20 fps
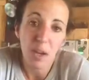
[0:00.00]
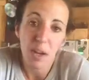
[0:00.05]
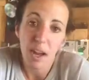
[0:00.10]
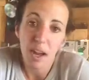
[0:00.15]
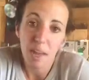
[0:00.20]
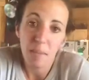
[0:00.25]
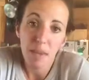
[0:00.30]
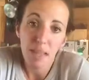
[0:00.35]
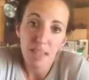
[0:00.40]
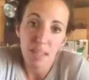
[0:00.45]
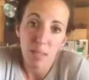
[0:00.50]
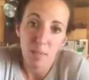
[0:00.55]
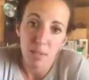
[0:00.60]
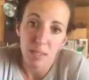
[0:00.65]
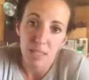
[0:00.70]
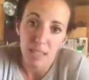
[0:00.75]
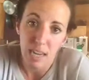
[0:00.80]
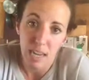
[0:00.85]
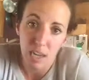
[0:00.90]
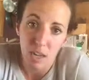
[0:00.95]
And I made this
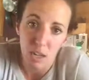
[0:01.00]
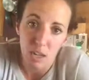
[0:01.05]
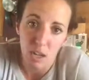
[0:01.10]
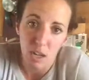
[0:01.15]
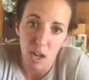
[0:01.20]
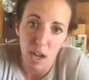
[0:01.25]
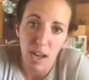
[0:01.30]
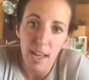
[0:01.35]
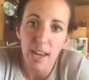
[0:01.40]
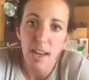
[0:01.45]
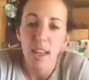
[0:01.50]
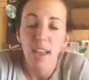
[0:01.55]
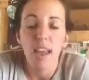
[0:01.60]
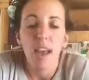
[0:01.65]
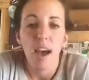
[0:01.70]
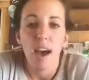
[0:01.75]
mistake a lot,